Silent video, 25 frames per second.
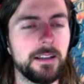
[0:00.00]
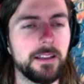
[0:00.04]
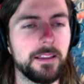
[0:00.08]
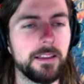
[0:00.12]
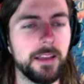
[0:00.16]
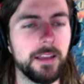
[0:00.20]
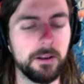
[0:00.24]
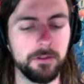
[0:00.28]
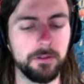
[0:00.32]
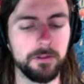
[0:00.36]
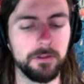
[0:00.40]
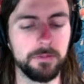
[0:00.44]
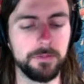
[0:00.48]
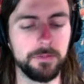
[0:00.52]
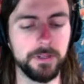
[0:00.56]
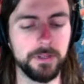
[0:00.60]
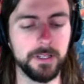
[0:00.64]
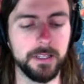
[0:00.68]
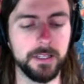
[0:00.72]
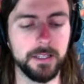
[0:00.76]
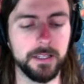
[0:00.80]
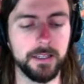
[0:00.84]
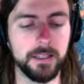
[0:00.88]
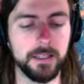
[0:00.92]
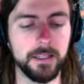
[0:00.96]
That would
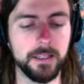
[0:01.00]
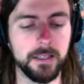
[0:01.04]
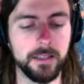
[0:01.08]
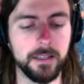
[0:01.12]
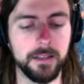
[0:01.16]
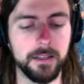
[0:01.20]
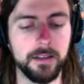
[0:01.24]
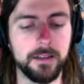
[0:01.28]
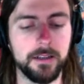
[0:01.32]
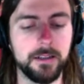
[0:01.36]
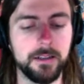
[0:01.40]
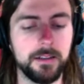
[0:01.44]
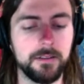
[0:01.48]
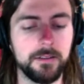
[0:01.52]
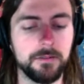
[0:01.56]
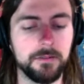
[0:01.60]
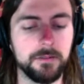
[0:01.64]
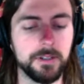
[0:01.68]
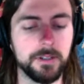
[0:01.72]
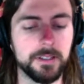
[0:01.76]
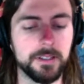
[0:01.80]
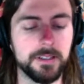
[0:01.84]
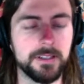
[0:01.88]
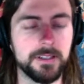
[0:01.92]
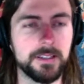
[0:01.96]
be,
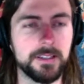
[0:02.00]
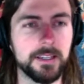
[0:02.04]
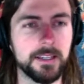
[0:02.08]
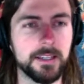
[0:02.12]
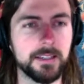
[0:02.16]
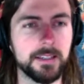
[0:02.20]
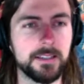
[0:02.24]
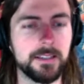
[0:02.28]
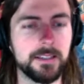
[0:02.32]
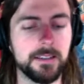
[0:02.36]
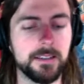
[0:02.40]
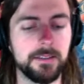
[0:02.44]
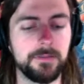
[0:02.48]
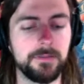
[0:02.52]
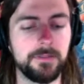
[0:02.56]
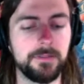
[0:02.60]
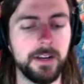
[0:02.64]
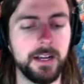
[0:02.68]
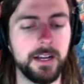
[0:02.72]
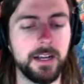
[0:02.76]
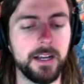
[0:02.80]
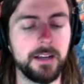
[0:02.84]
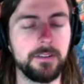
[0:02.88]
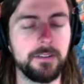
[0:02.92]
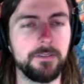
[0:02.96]
6,
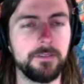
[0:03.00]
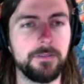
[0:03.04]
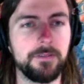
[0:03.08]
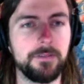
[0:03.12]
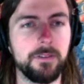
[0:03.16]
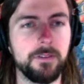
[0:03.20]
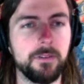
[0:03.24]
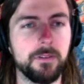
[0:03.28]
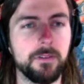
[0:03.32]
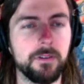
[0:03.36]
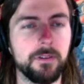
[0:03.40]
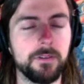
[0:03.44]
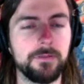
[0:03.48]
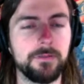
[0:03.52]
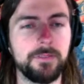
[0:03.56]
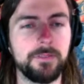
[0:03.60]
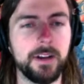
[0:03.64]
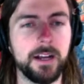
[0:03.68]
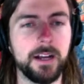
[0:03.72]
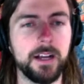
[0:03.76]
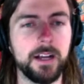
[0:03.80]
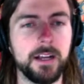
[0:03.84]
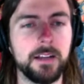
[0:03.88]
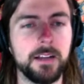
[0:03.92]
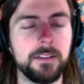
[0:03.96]
5, 4,
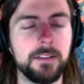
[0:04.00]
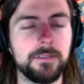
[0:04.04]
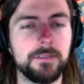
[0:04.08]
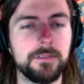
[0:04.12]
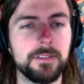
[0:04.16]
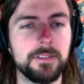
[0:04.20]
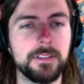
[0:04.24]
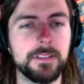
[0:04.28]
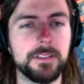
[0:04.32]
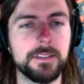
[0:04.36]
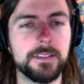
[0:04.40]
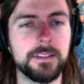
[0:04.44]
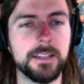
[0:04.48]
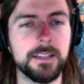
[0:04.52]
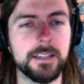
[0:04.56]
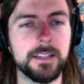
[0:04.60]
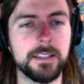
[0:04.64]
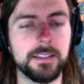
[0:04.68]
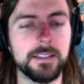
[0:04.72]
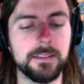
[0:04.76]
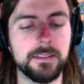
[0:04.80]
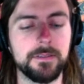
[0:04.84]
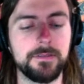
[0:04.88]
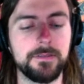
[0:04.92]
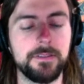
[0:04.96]
5.
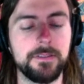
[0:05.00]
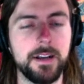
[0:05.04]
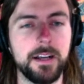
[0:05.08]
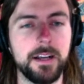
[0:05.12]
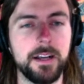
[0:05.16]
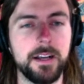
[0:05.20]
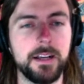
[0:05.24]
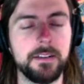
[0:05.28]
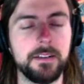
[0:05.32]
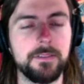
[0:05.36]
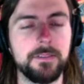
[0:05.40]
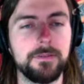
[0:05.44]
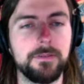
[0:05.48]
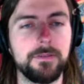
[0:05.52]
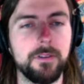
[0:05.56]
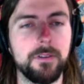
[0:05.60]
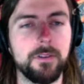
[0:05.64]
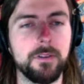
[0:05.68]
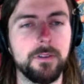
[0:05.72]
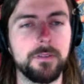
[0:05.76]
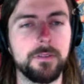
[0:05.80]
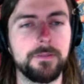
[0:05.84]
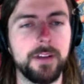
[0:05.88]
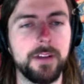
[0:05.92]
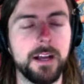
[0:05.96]
6, 5,
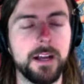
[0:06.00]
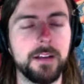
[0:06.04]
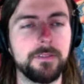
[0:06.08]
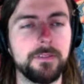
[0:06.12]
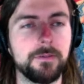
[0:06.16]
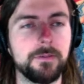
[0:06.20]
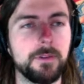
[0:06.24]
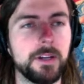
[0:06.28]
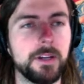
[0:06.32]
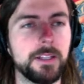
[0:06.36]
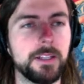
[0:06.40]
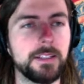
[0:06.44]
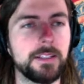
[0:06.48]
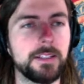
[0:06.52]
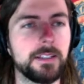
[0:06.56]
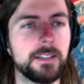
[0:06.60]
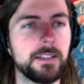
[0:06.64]
4, 5, 1.